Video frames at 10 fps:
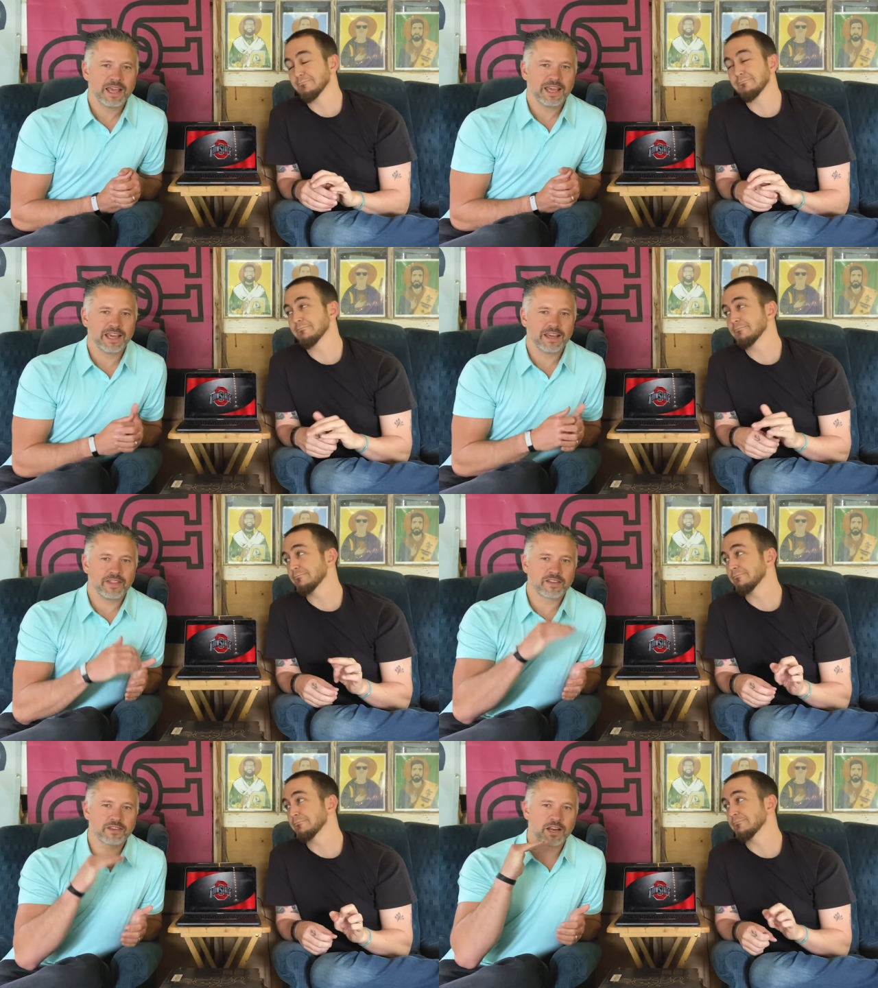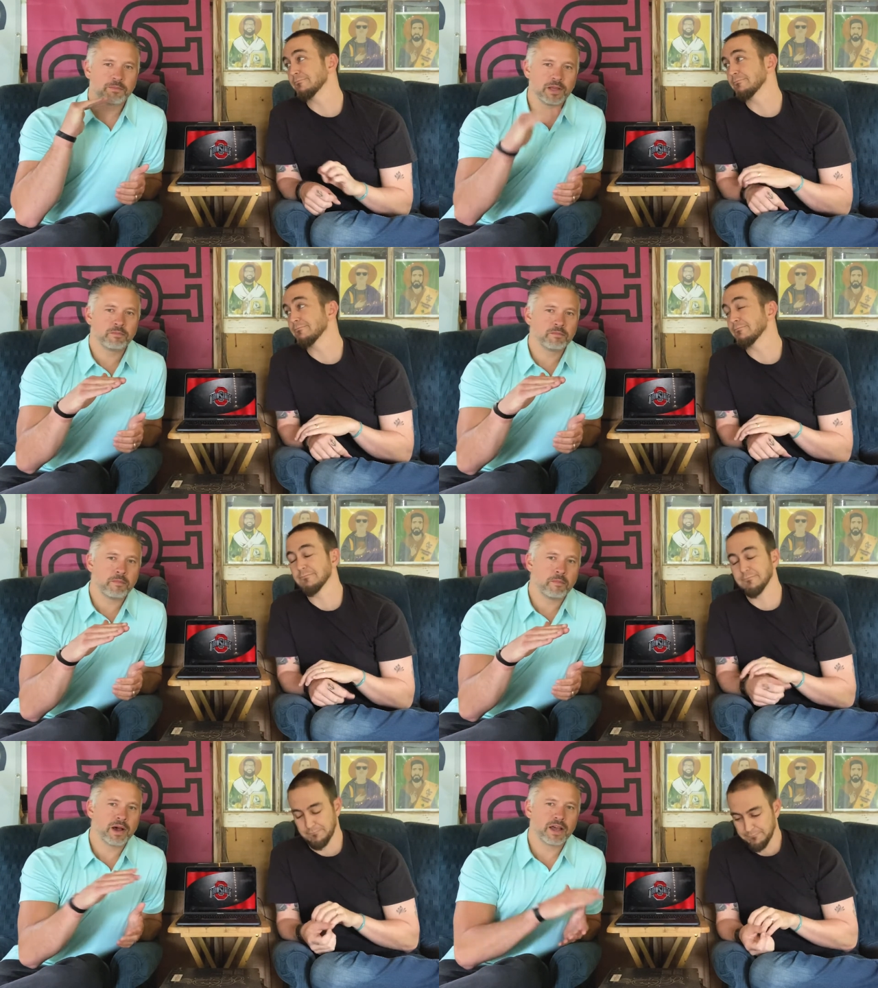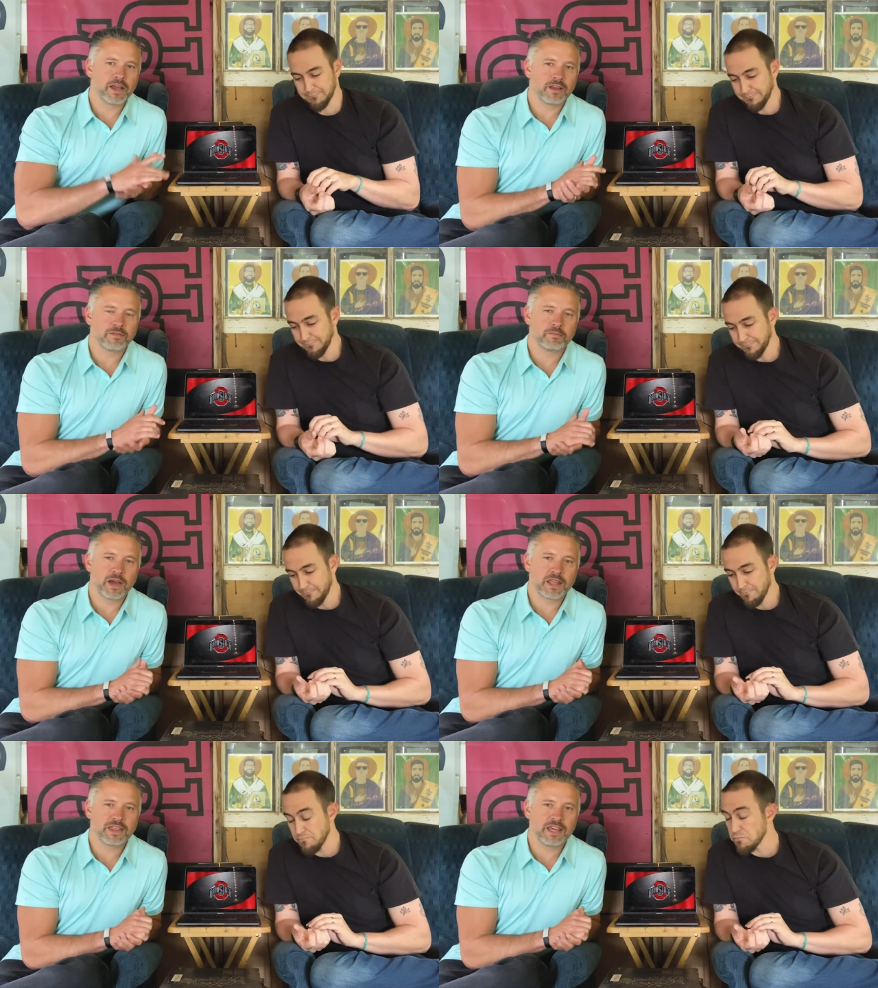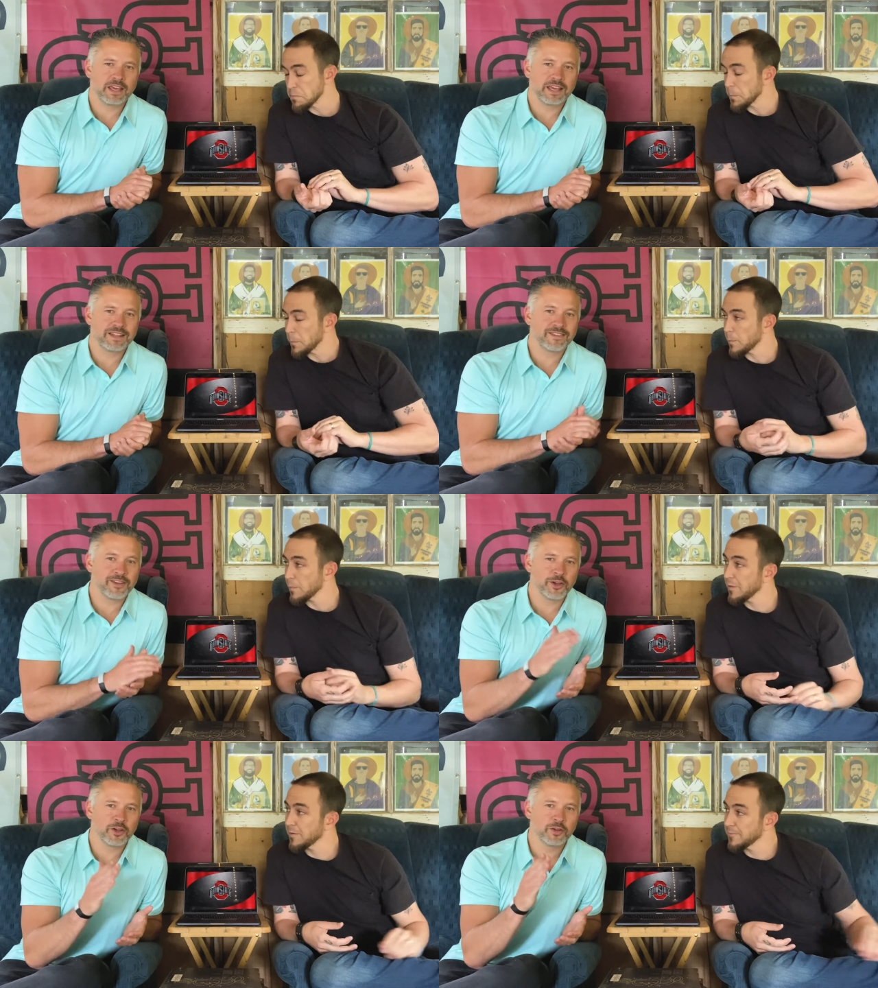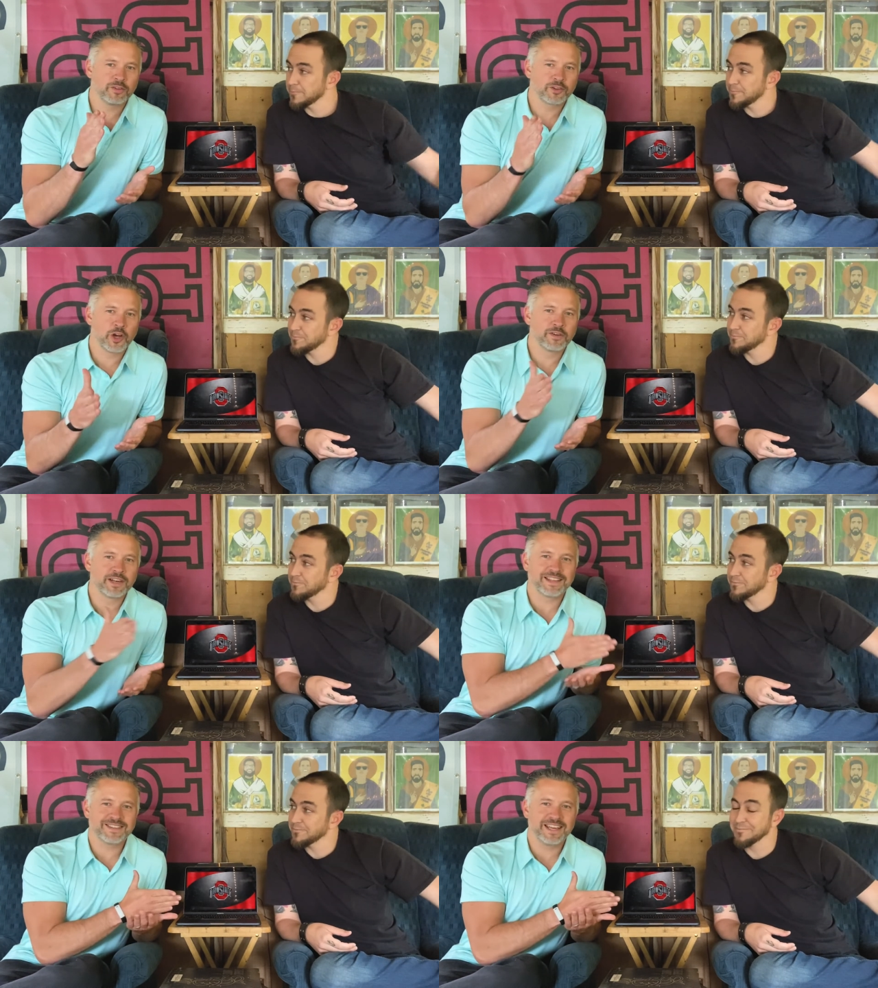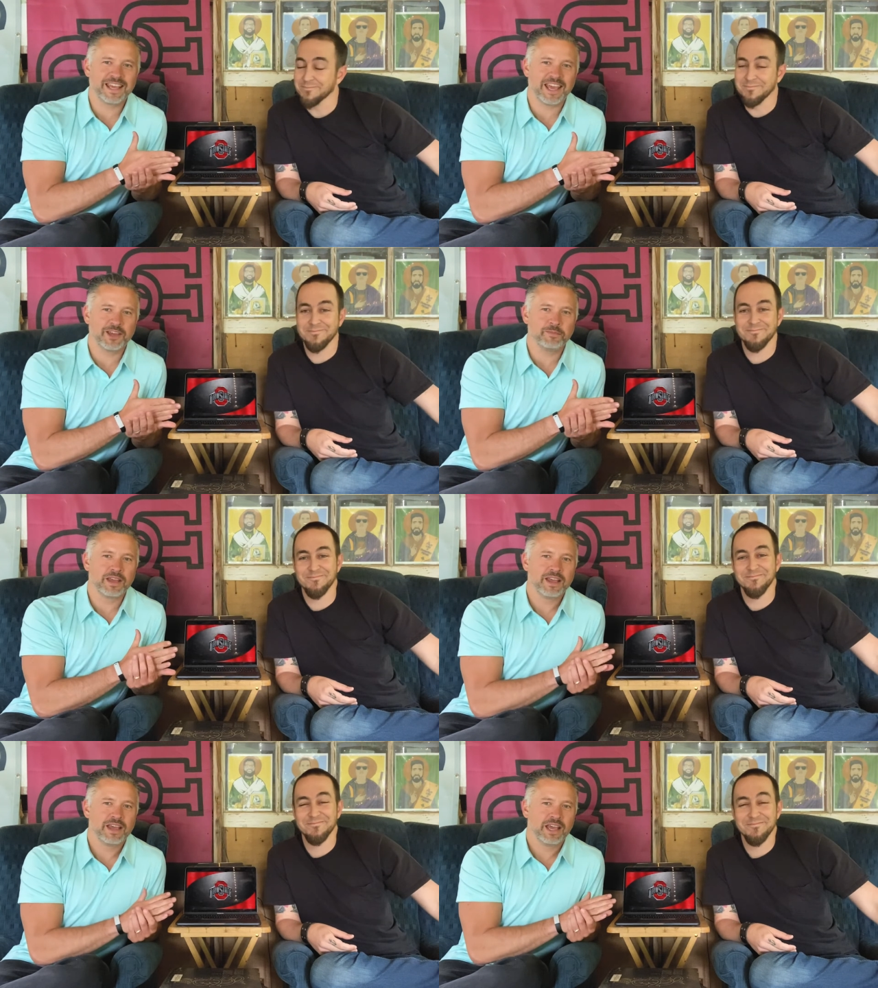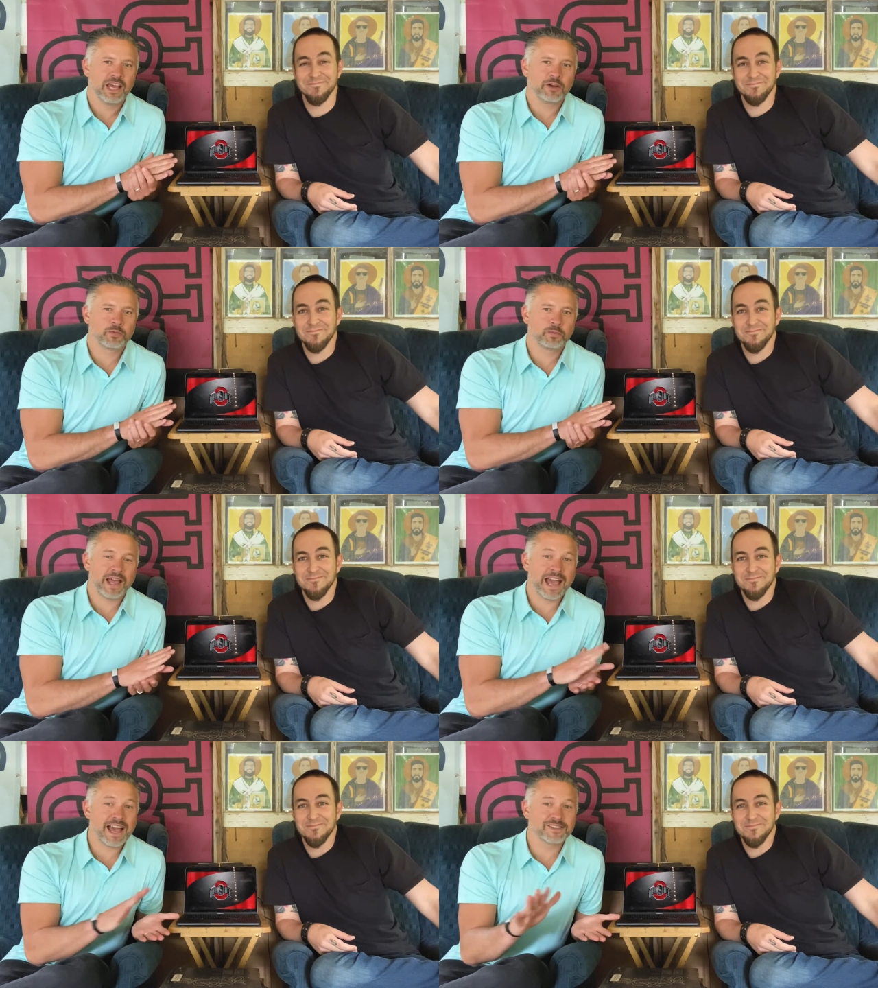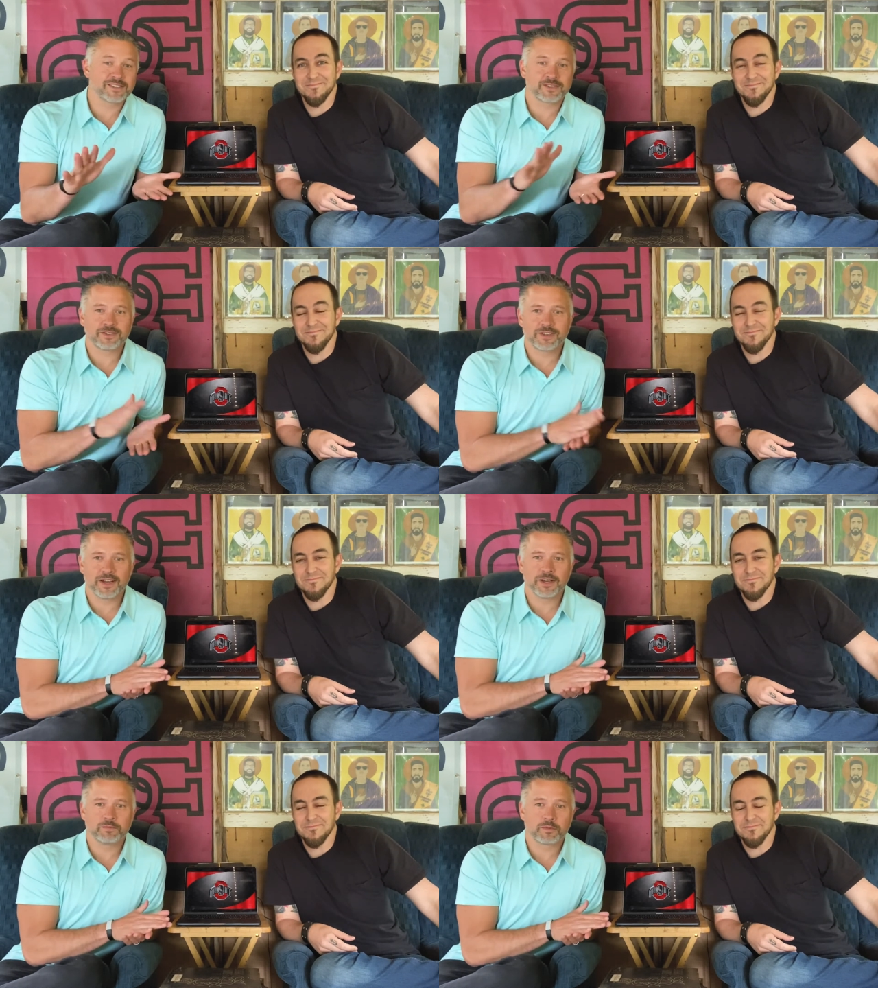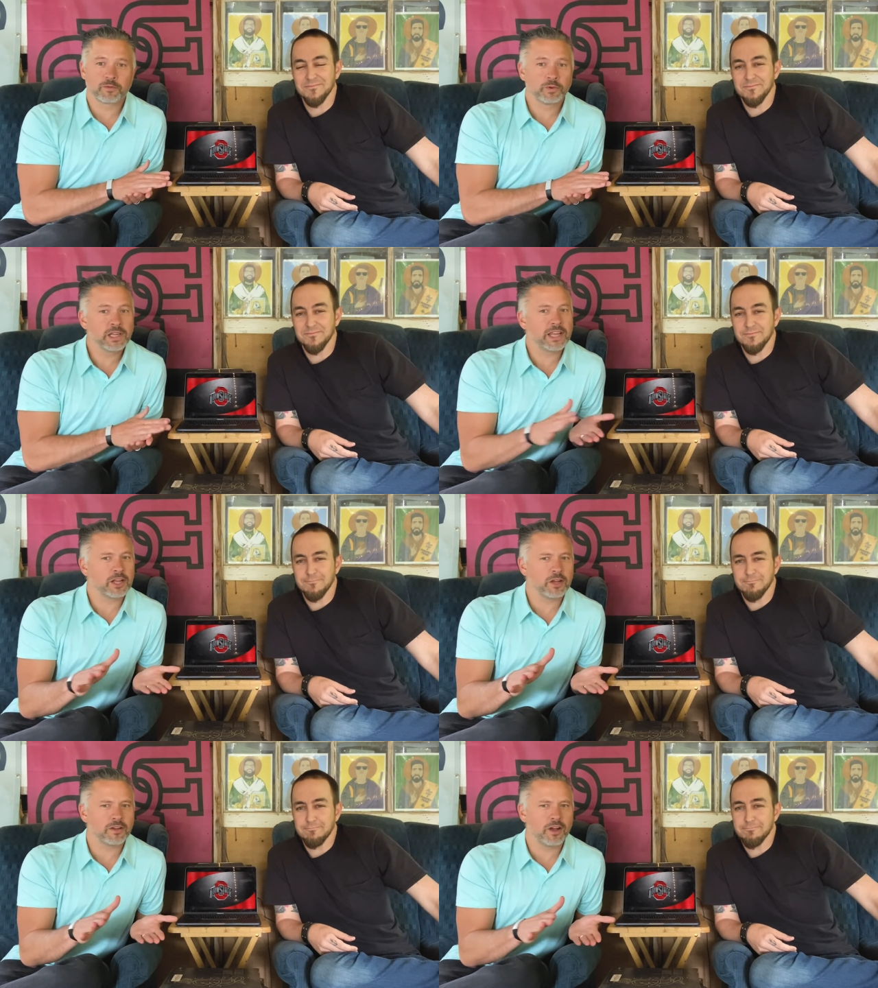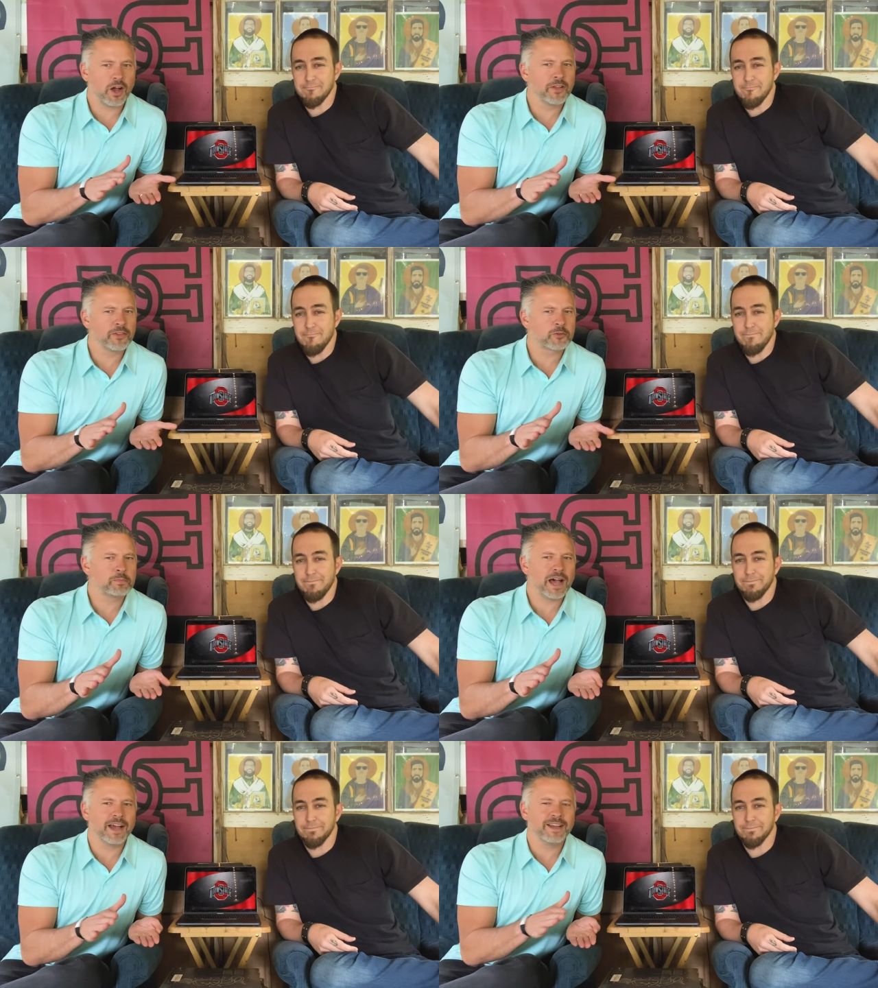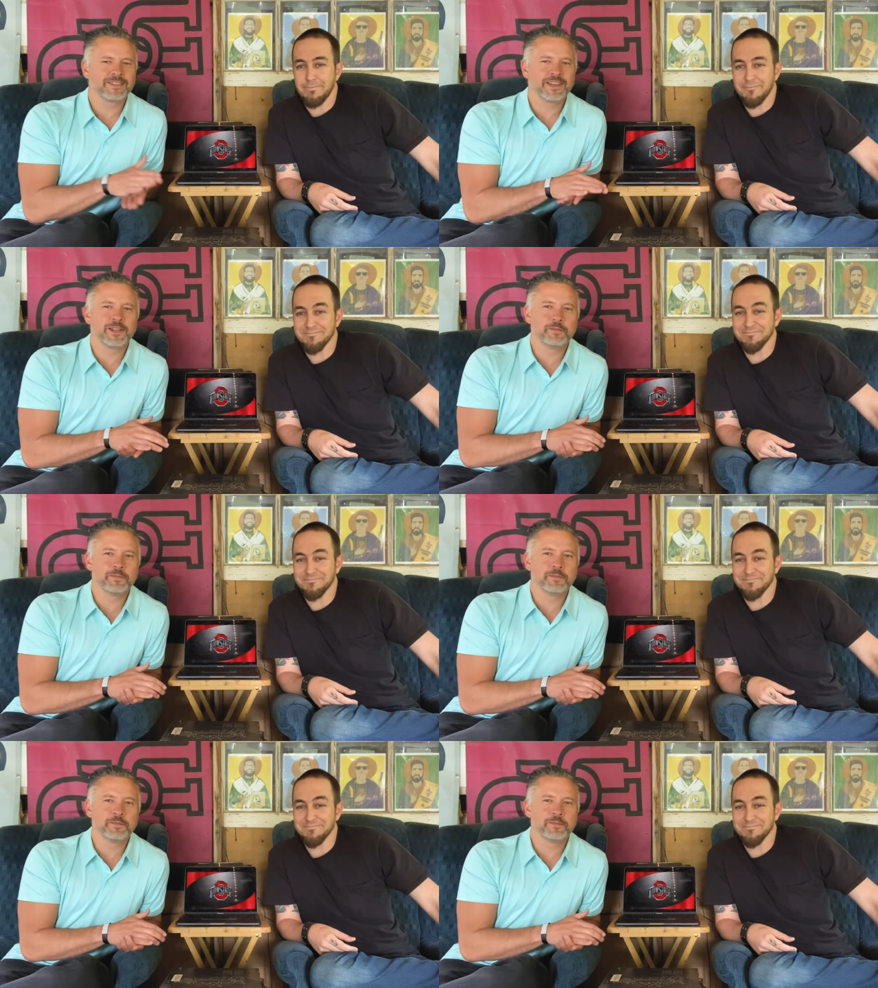Speaker 1: and that's kind of been my my thing until COVID nineteen came, and I was asked uh, really on the spot in the